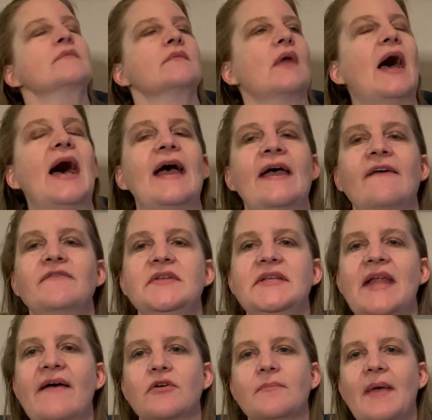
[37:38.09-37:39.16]
I have
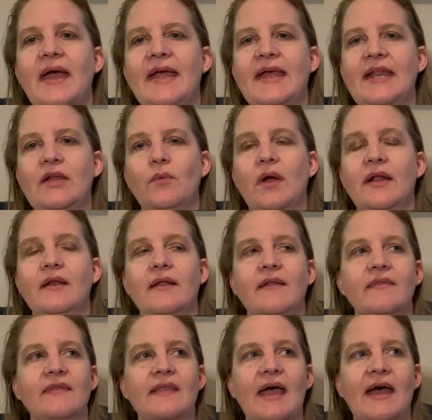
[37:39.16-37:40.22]
never met anyone
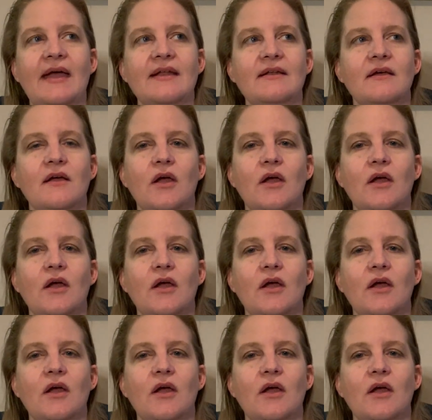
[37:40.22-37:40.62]
that